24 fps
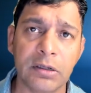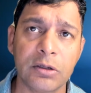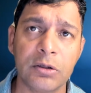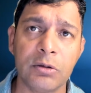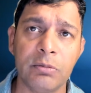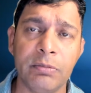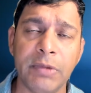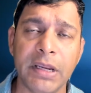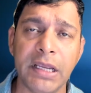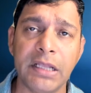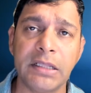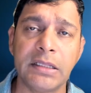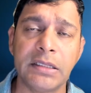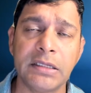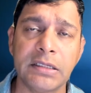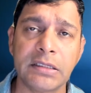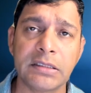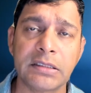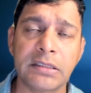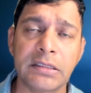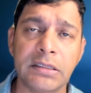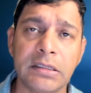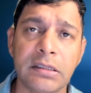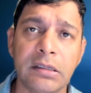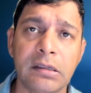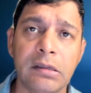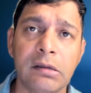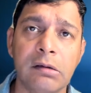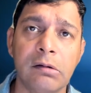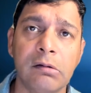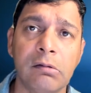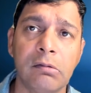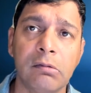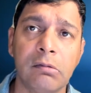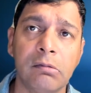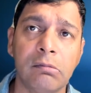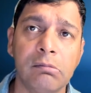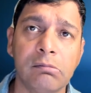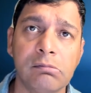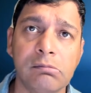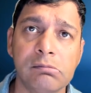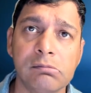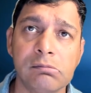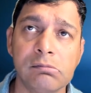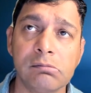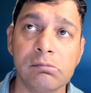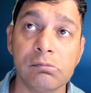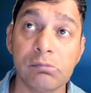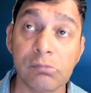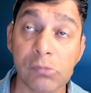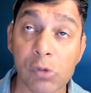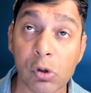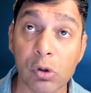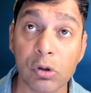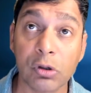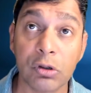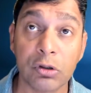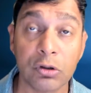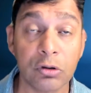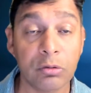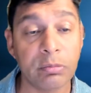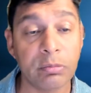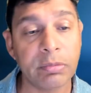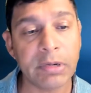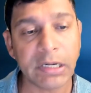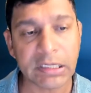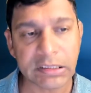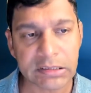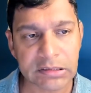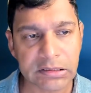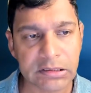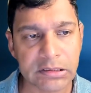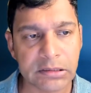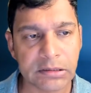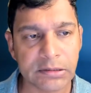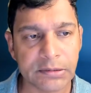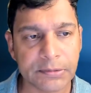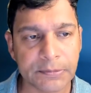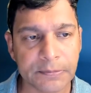to make this more robust.